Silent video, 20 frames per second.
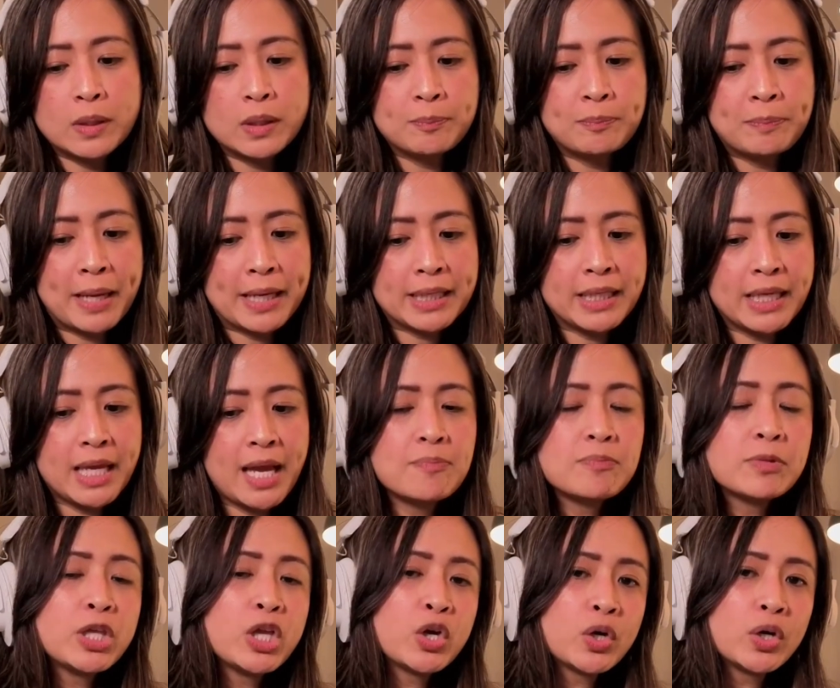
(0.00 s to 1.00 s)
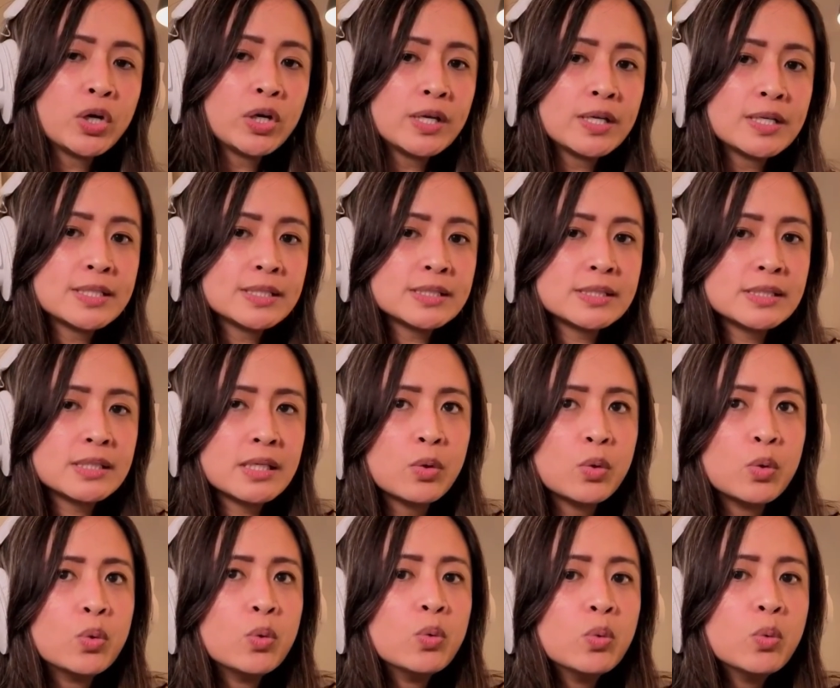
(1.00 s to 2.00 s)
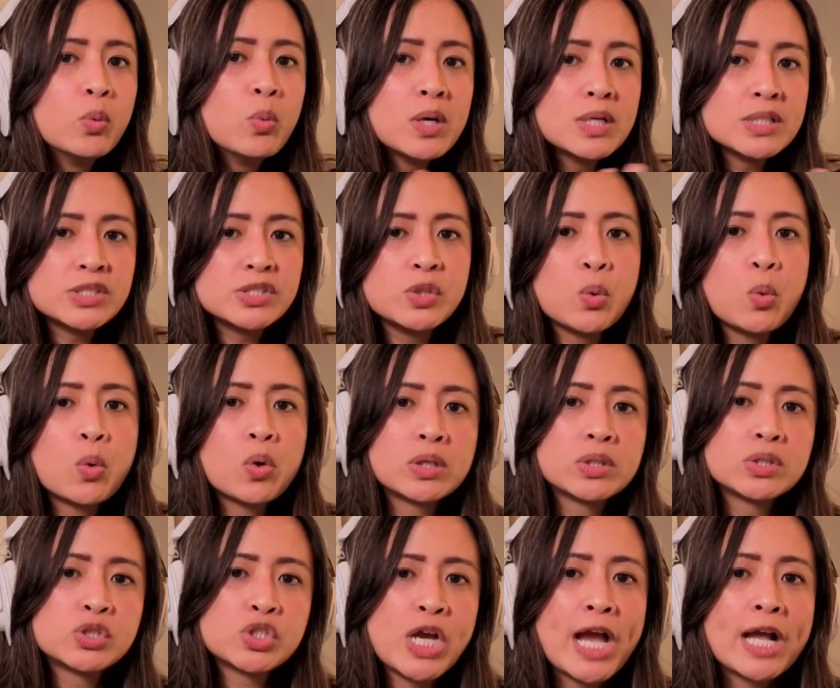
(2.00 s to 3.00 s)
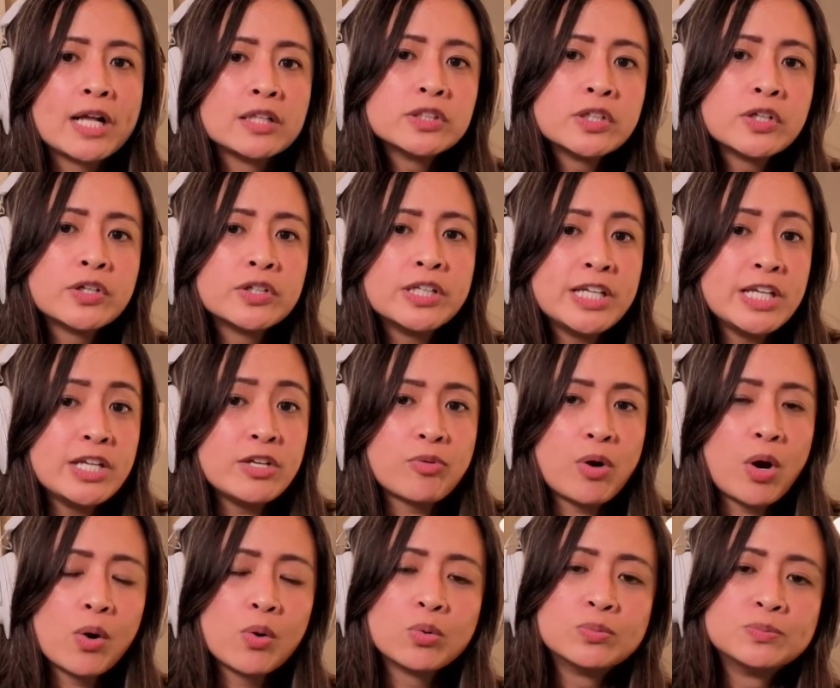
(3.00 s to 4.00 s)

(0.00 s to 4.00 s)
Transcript: Becky, I'm curious, who was your childhood hero?